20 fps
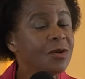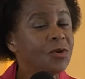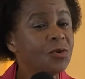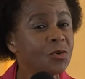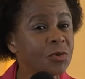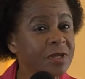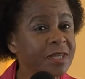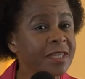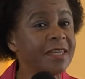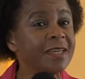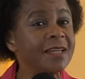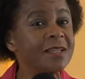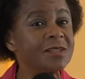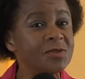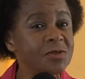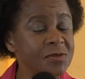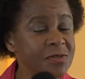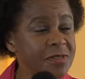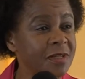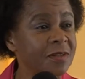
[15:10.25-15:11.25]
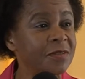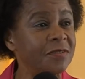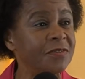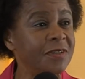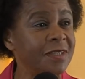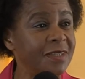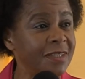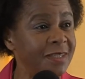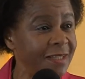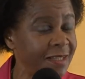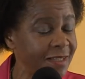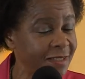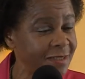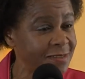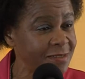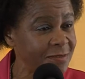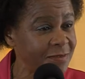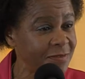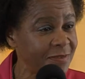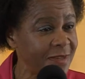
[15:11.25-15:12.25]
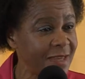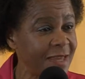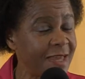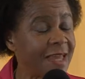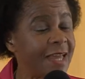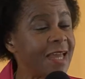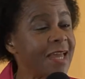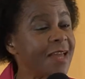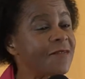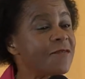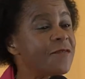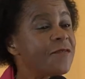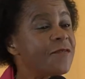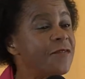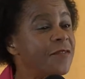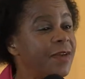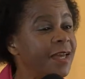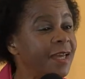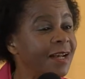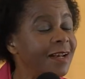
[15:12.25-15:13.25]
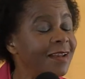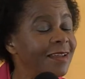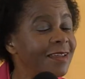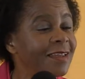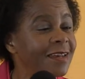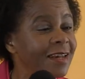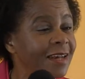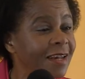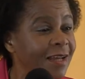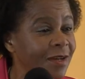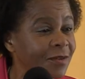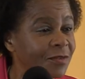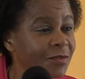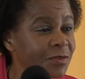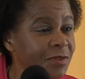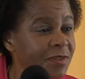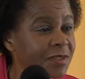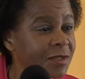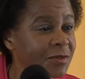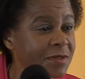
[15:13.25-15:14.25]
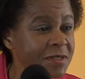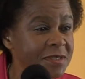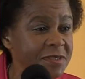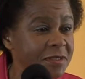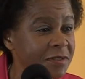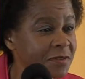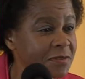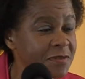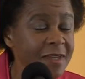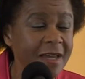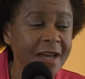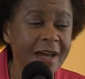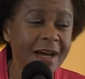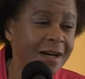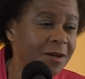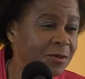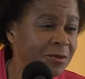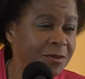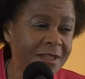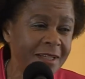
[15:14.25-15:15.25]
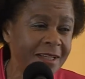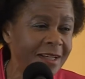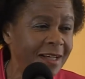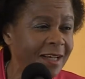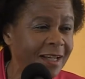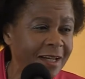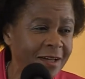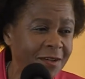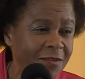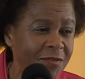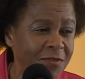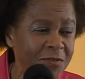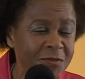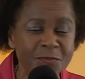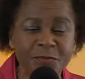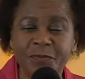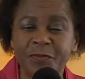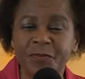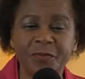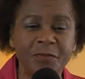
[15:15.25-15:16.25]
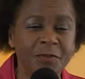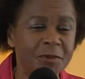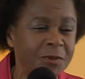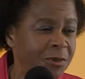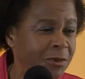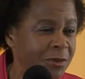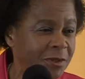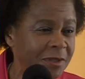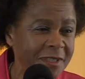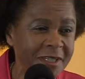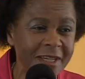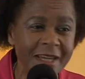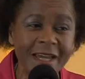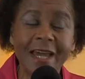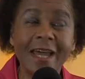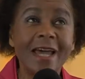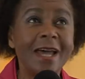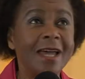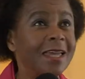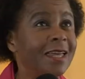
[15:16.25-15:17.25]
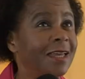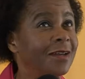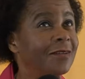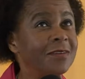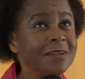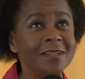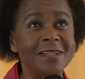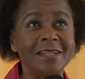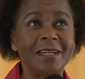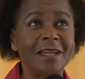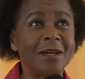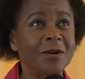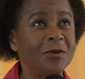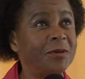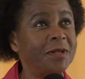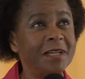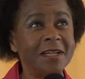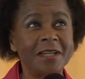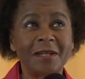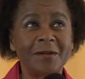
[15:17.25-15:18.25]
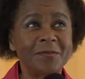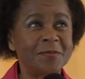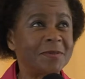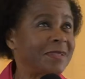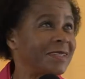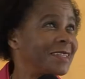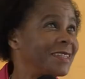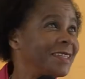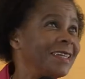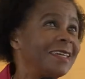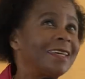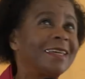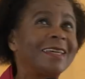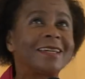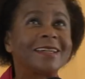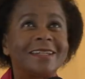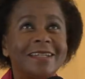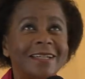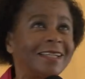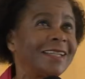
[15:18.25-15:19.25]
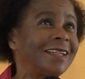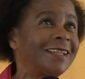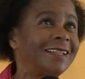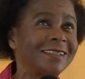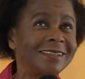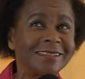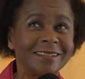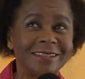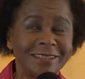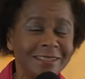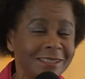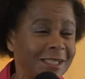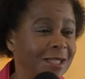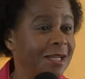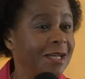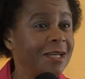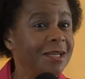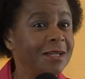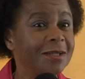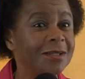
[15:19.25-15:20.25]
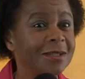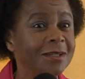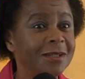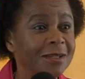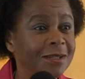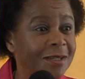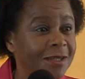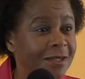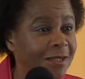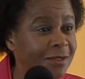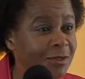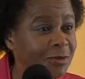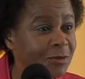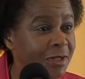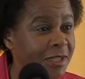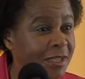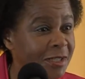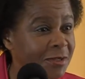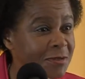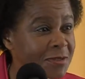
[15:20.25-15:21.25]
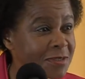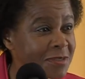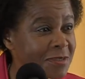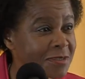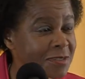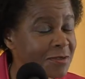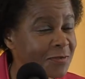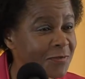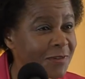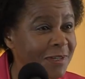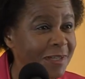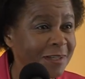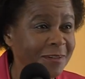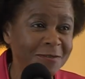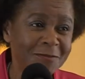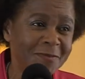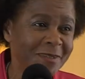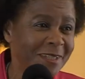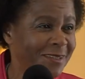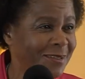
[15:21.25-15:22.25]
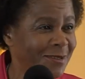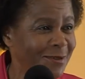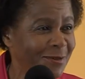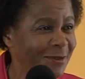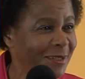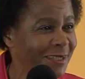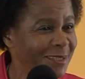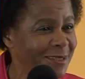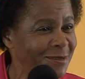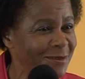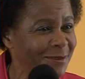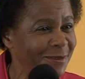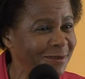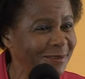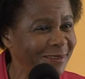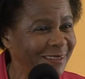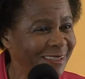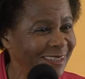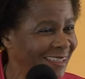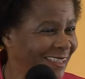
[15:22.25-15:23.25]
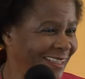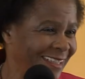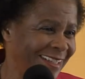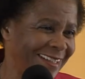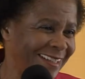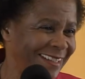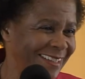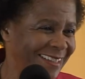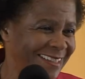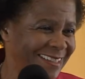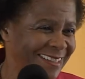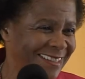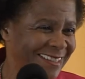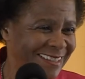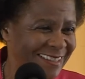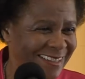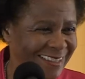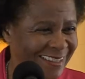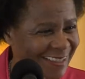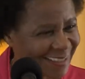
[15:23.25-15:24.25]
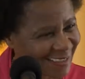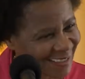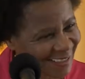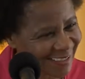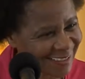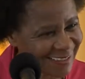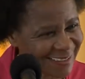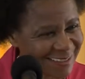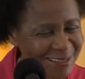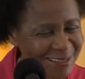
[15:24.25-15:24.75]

looking at yourself in the negative, and fell in love with ourselves. Are we in love? Boy, every day I wake up, I say, girl, you are now 65, but look at you. Great, right?